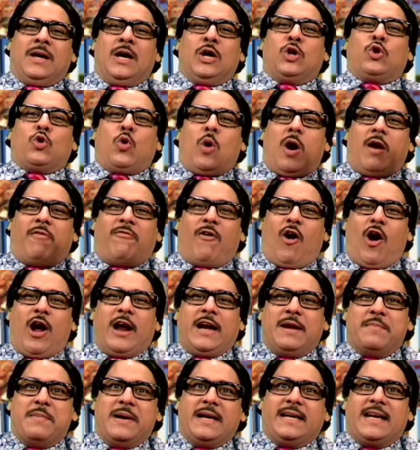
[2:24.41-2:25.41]
to
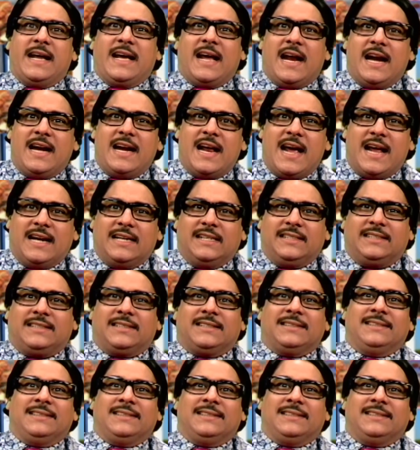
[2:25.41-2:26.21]
avoid meeting Indians.